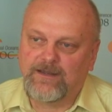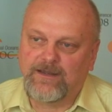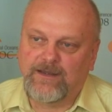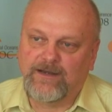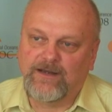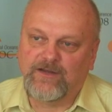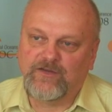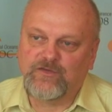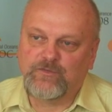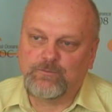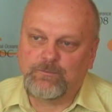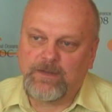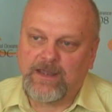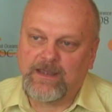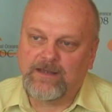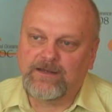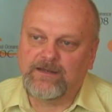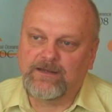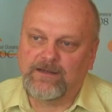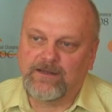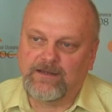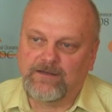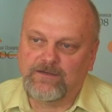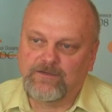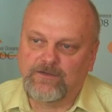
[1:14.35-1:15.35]
and
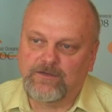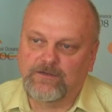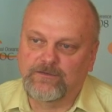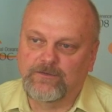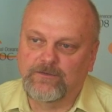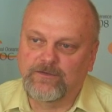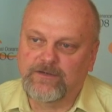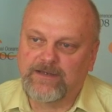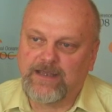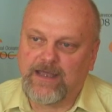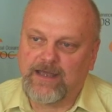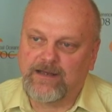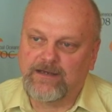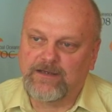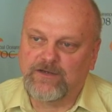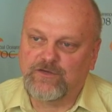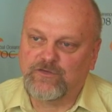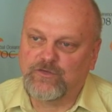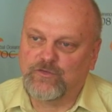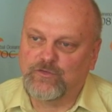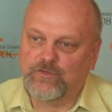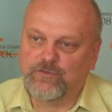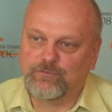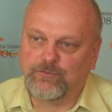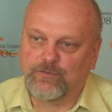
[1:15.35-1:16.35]
expanding it to look at
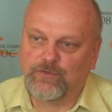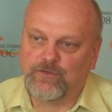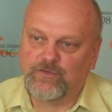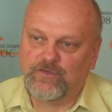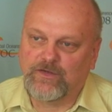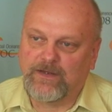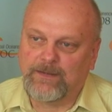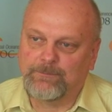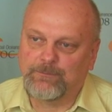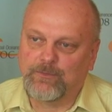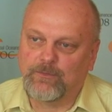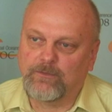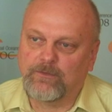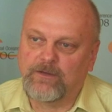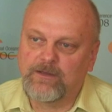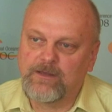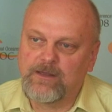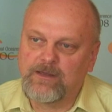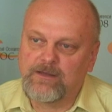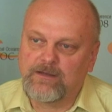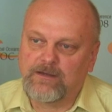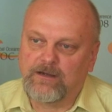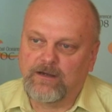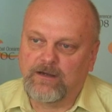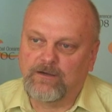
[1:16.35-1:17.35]
issues, for example,
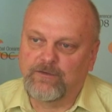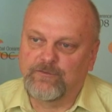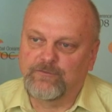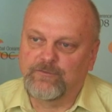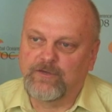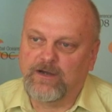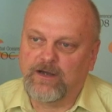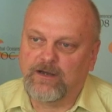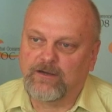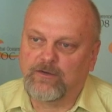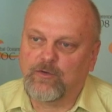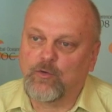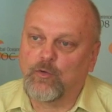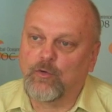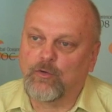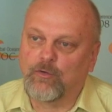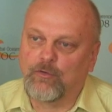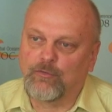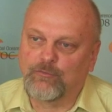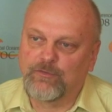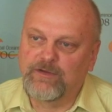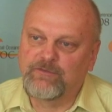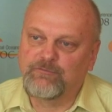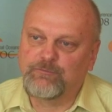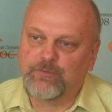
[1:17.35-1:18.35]
of
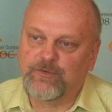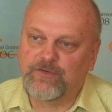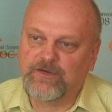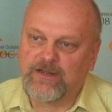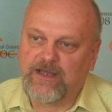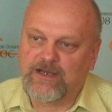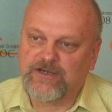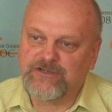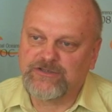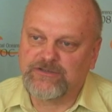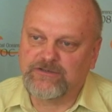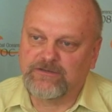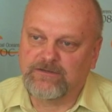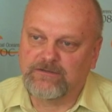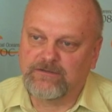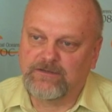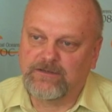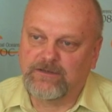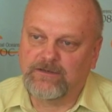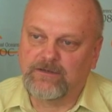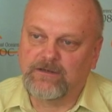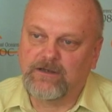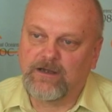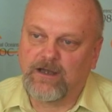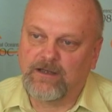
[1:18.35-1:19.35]
coral reef protection
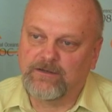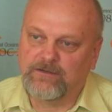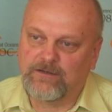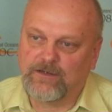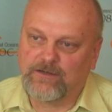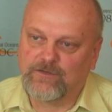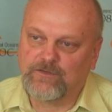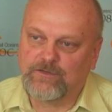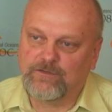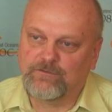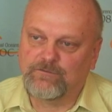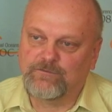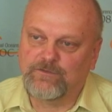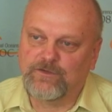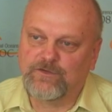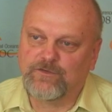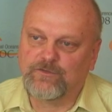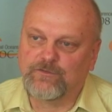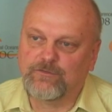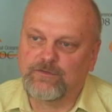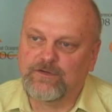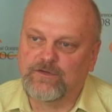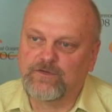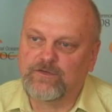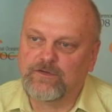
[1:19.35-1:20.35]
in the context of
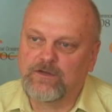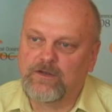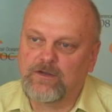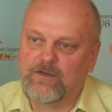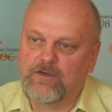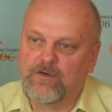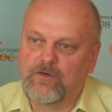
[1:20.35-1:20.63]
fisheries,